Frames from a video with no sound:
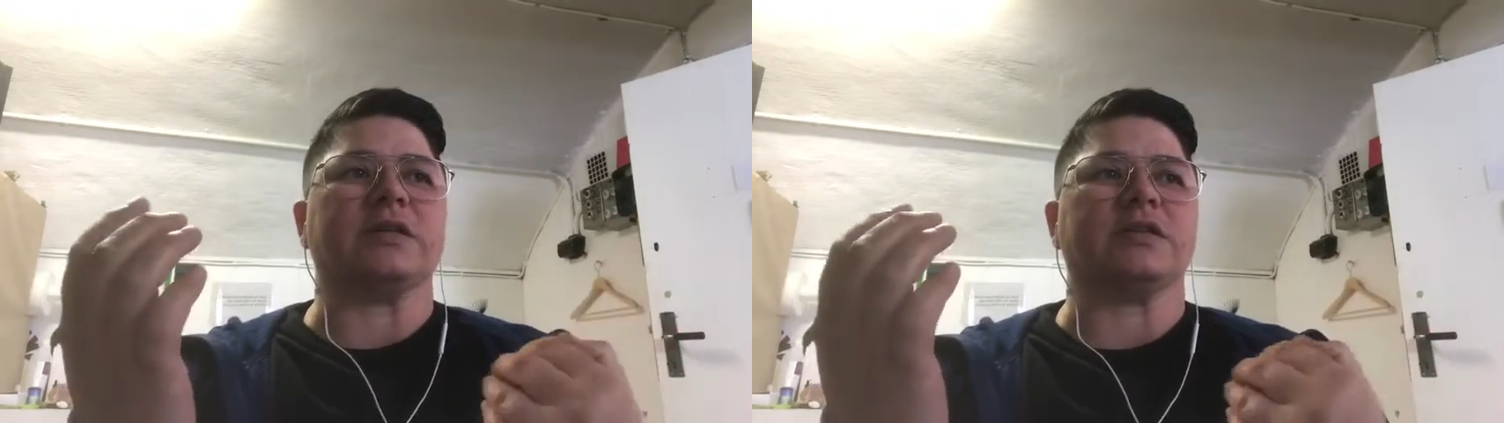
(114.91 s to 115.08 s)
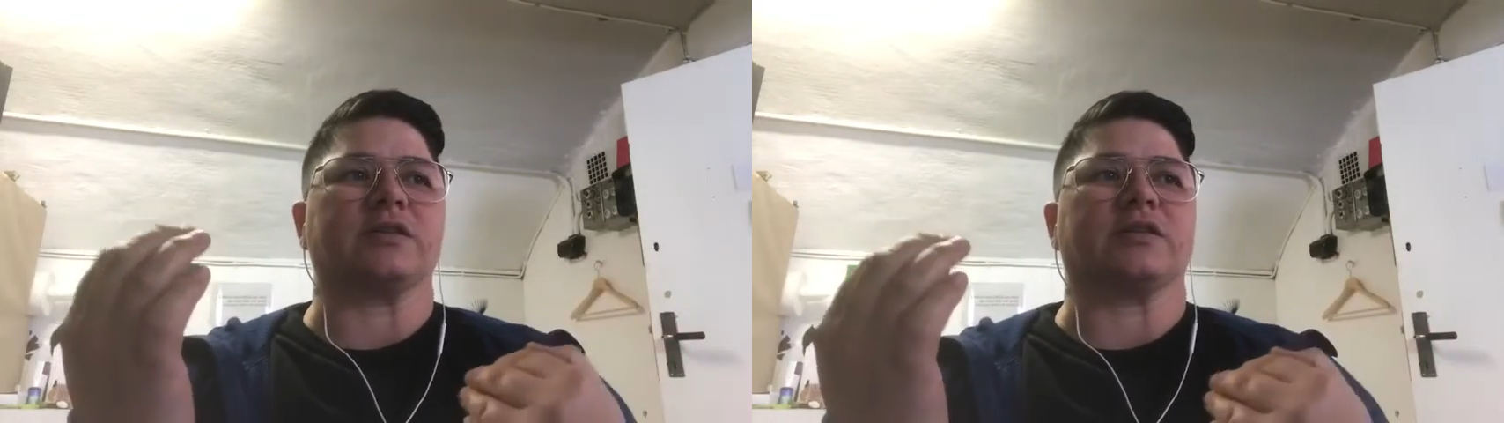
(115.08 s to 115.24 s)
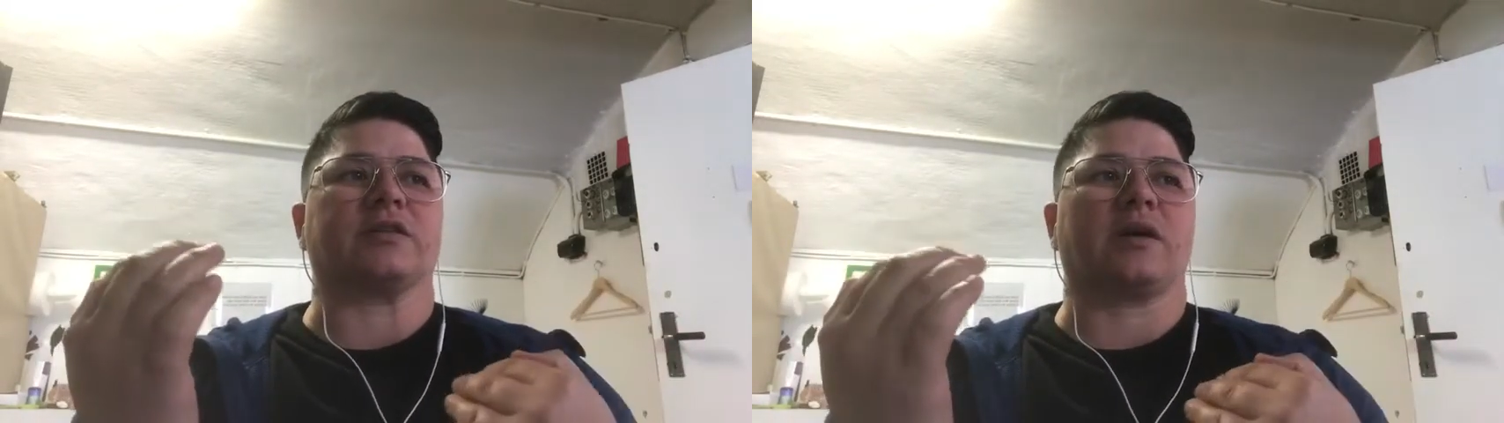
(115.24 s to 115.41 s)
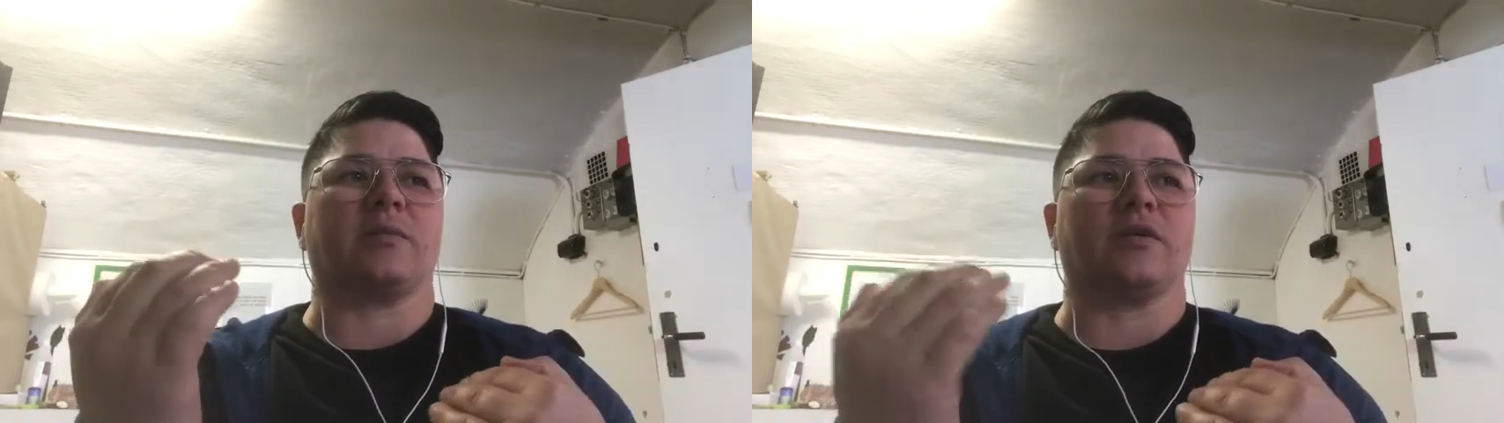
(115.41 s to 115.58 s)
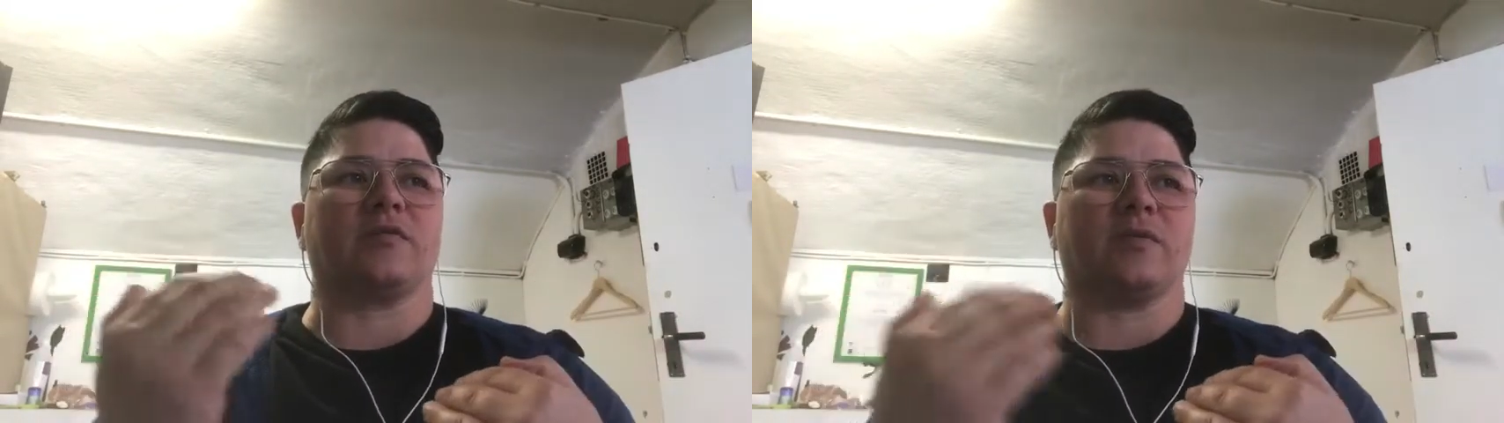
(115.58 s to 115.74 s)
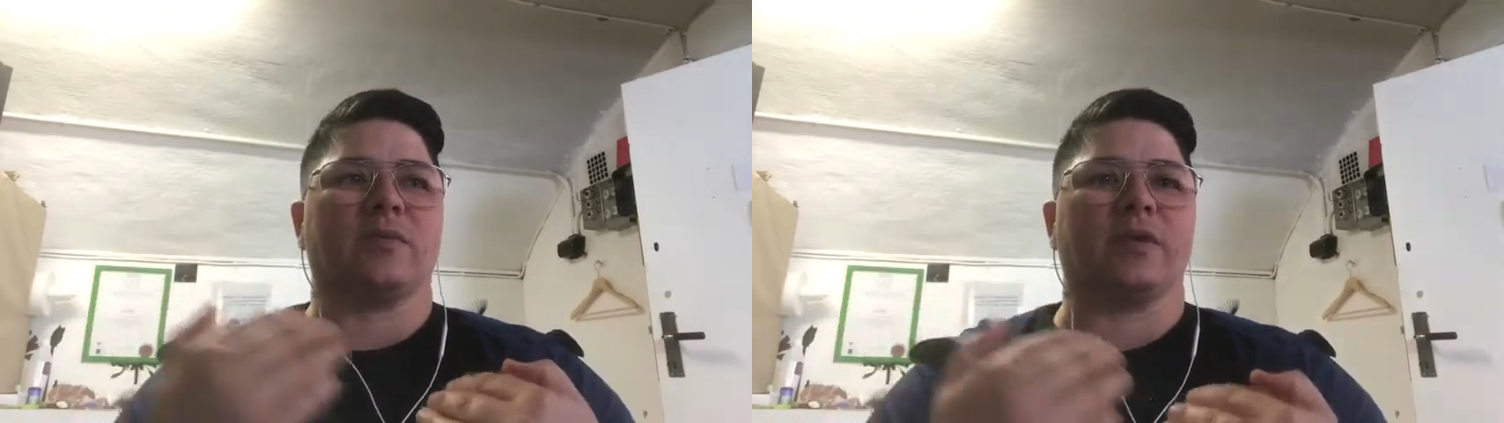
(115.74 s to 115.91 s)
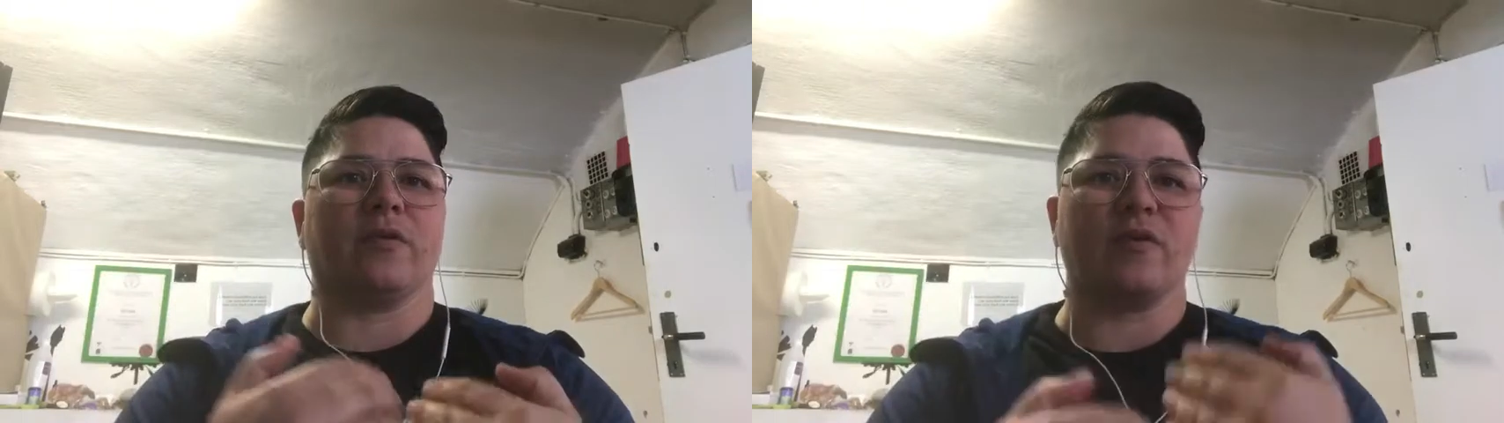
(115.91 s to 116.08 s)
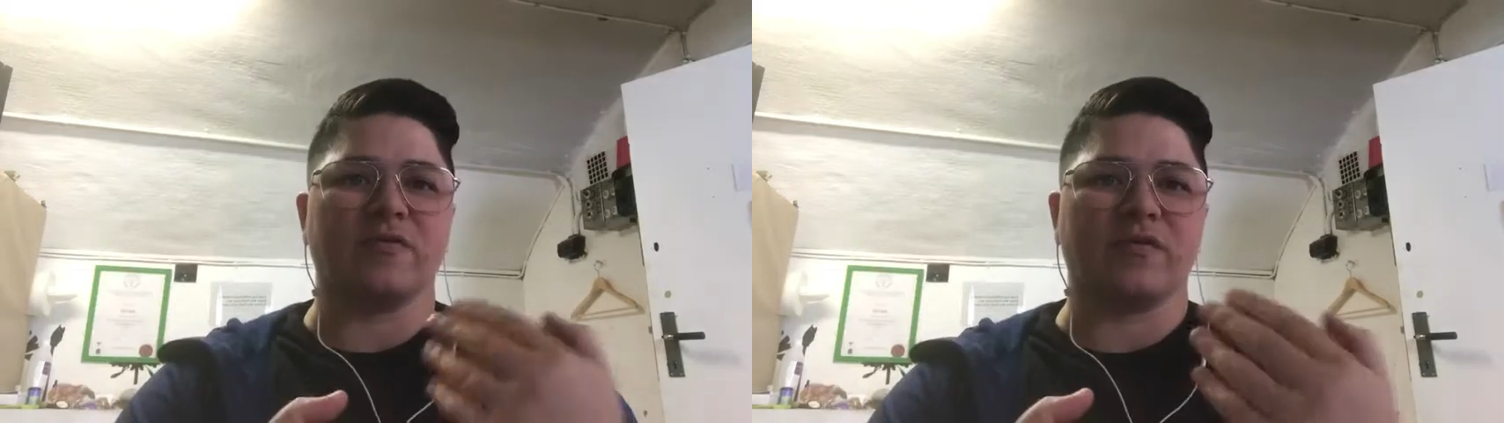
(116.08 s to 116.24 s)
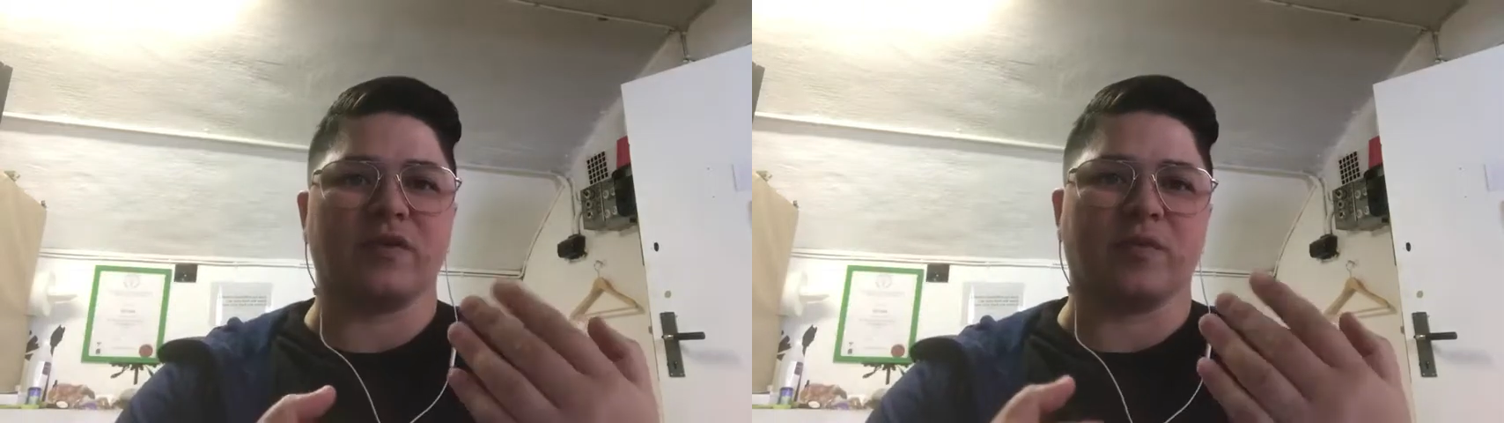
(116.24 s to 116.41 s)
is just coming from their
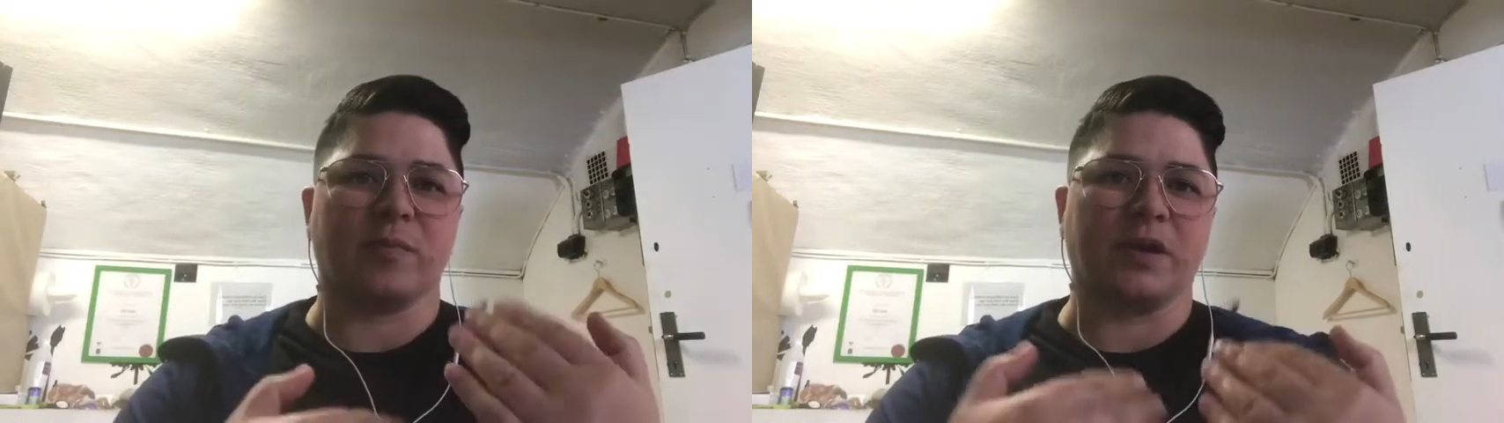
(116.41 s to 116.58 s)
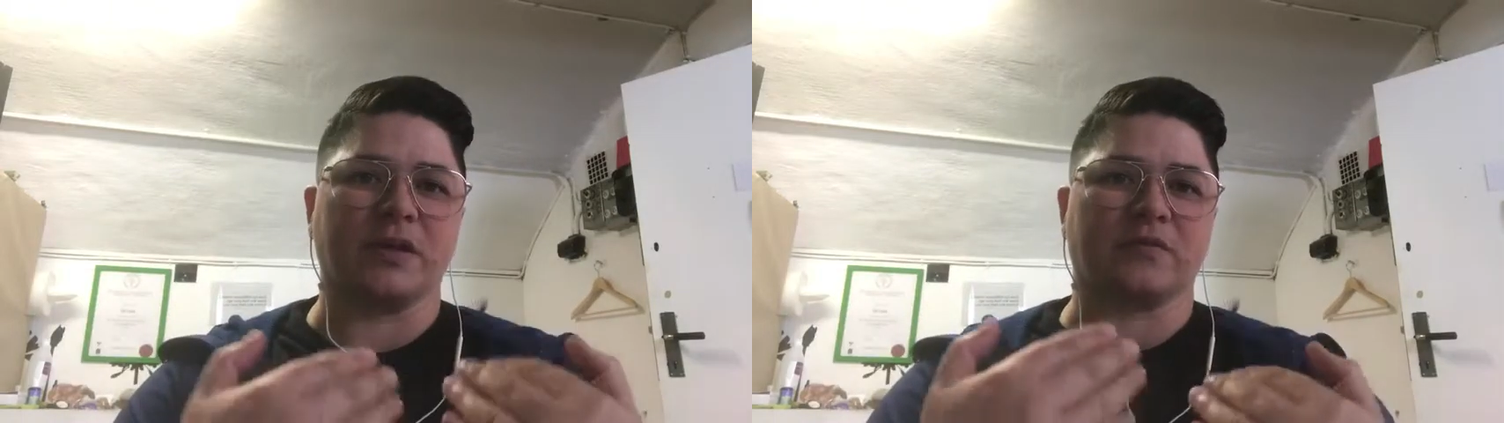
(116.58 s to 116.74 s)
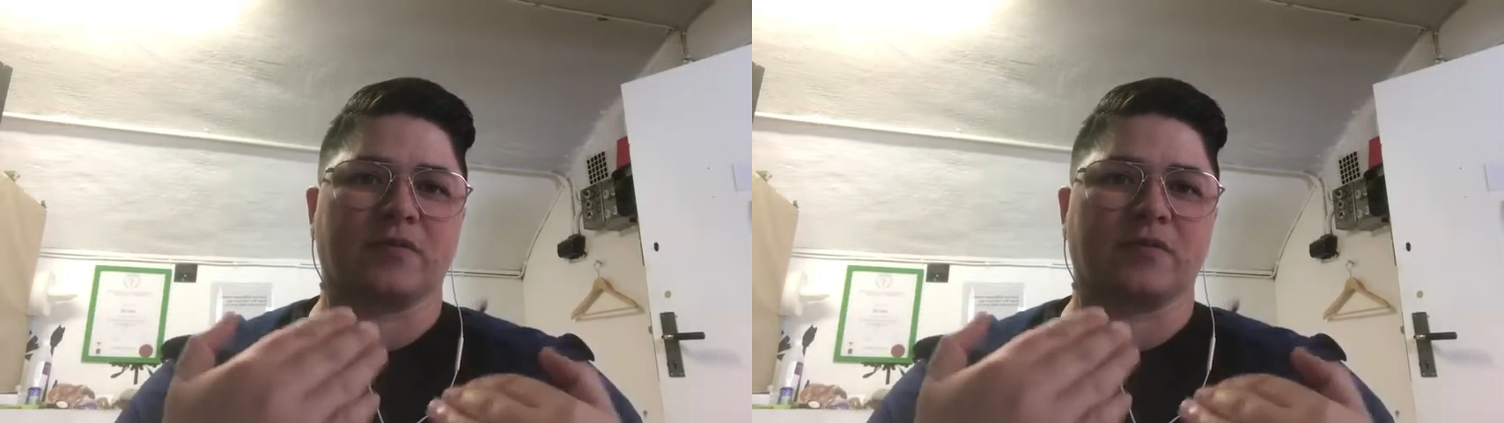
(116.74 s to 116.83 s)
own fear base,